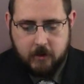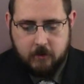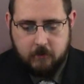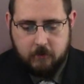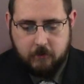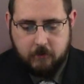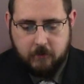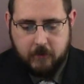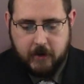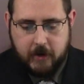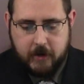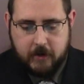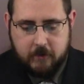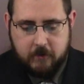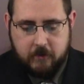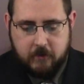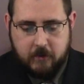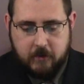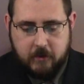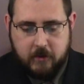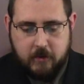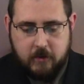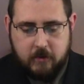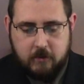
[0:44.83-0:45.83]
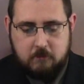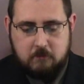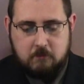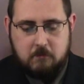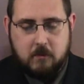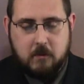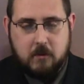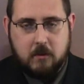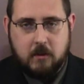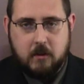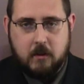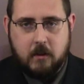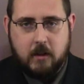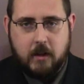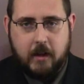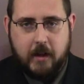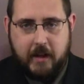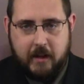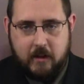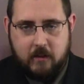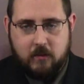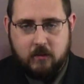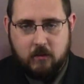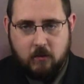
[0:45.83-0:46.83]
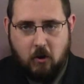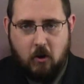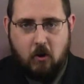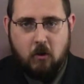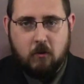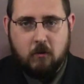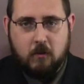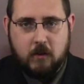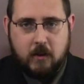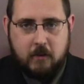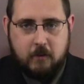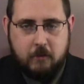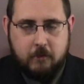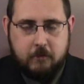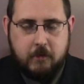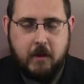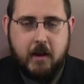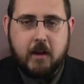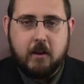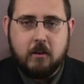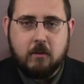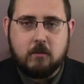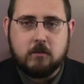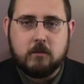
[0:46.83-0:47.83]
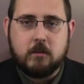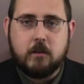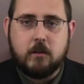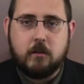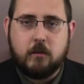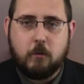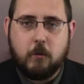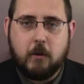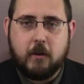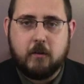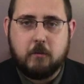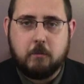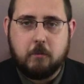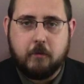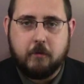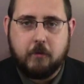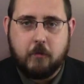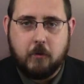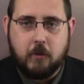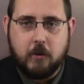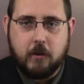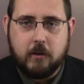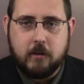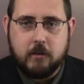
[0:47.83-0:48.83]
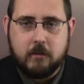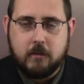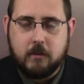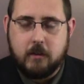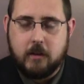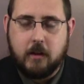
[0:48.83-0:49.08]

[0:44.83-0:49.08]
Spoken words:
In fact, it's already failed twice before.